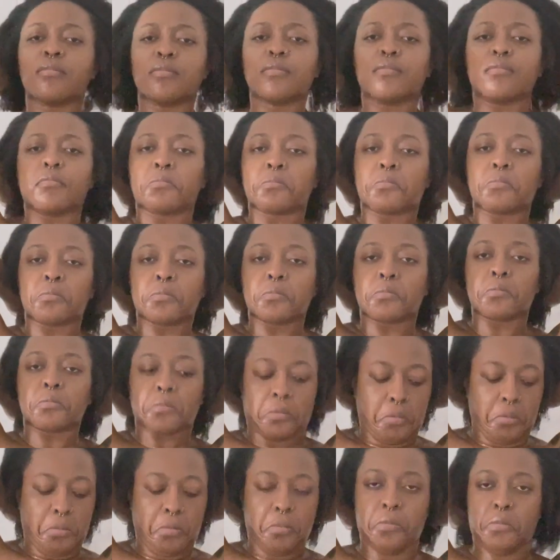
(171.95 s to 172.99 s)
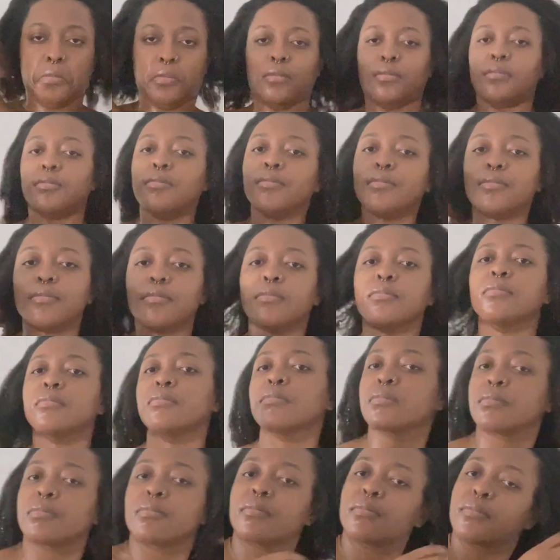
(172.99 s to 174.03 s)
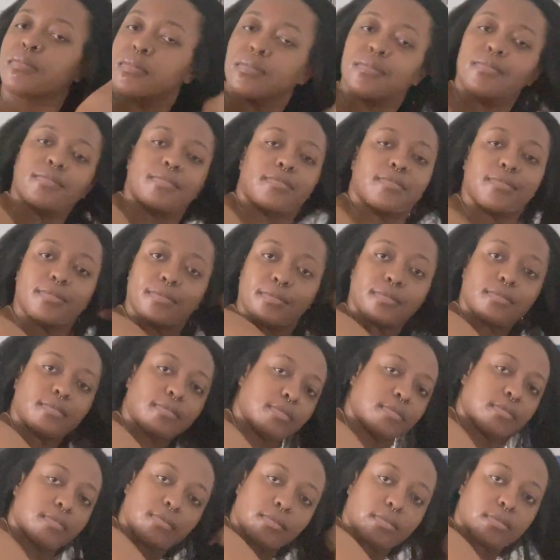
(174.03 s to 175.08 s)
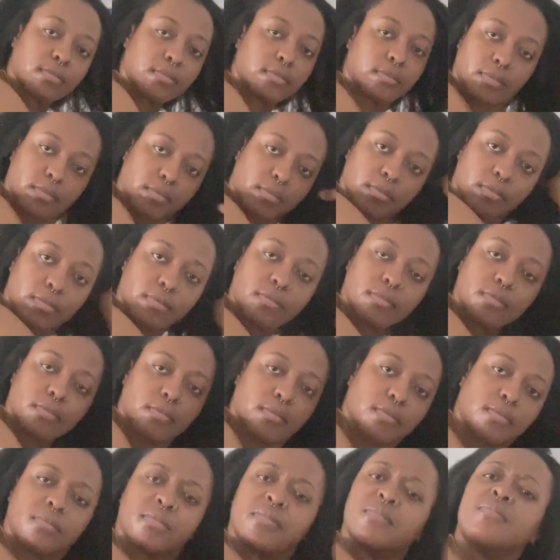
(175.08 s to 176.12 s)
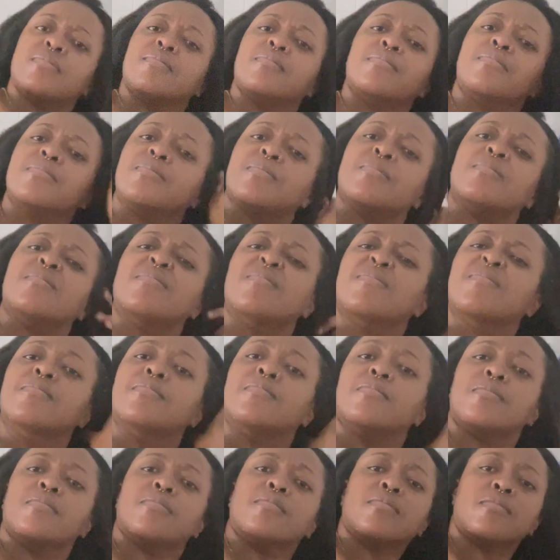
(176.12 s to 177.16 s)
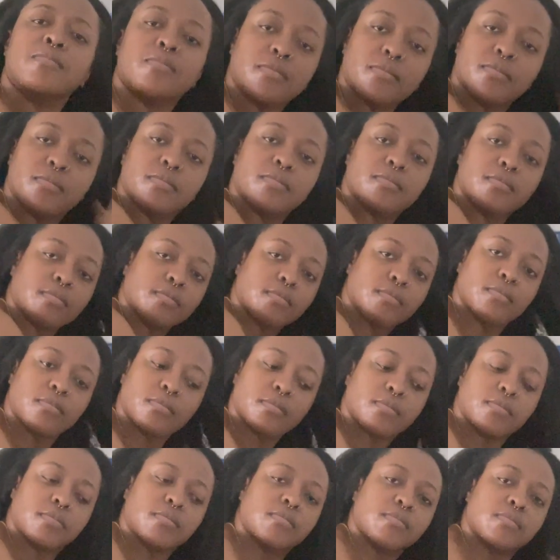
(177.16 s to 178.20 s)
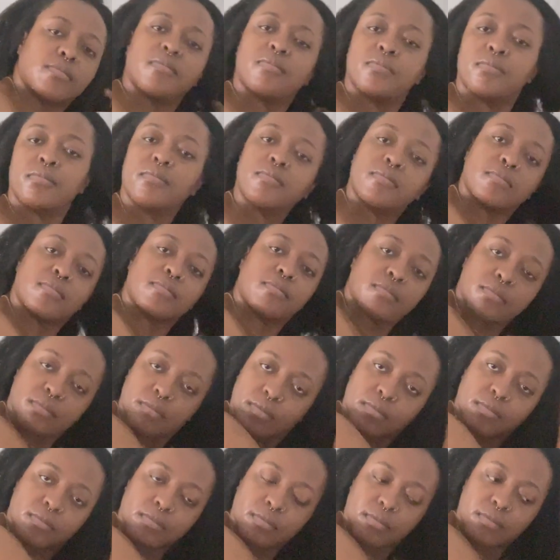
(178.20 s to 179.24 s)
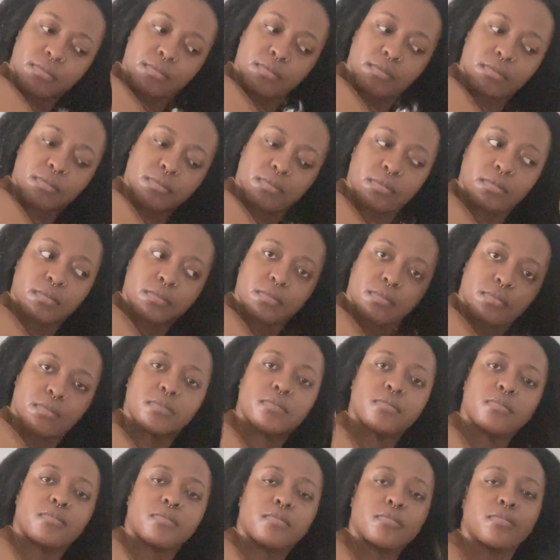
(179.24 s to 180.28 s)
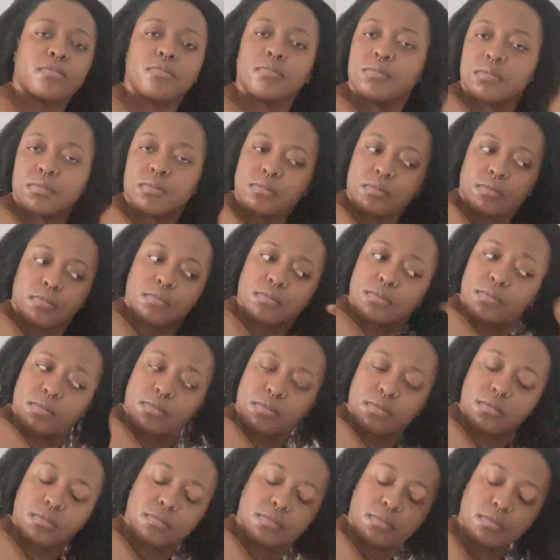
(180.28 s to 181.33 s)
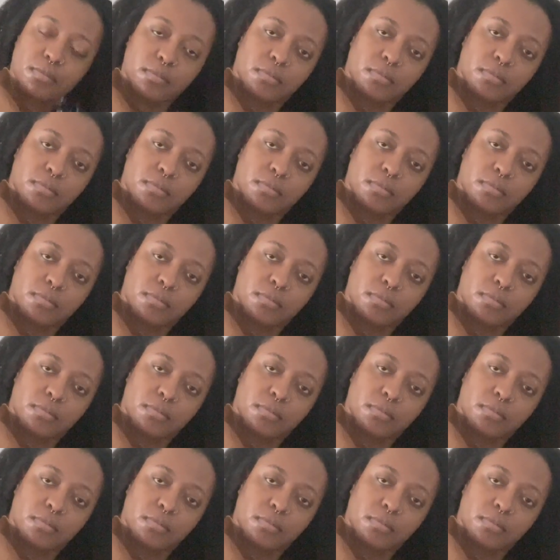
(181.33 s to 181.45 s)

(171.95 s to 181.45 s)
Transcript: I know I've seen that there's ways to check. Products do sink into my hair pretty well, but for some reason, it takes forever for my entire head to be wet.